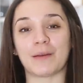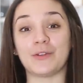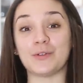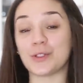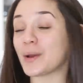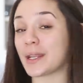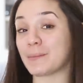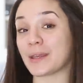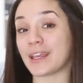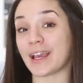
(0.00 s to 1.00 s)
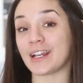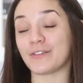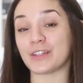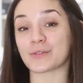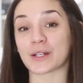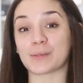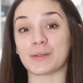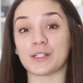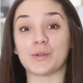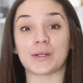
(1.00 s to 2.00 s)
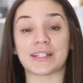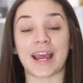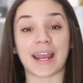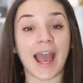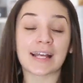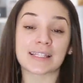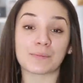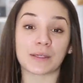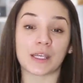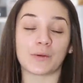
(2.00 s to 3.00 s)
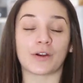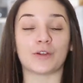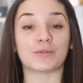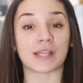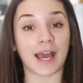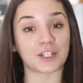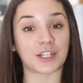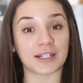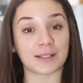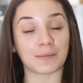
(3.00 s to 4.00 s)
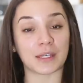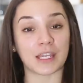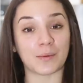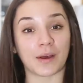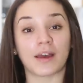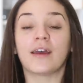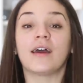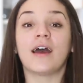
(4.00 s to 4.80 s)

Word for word: If you do end up making any of these recipes, you can tag at Simply Quinoa or use hashtag Simply Quinoa.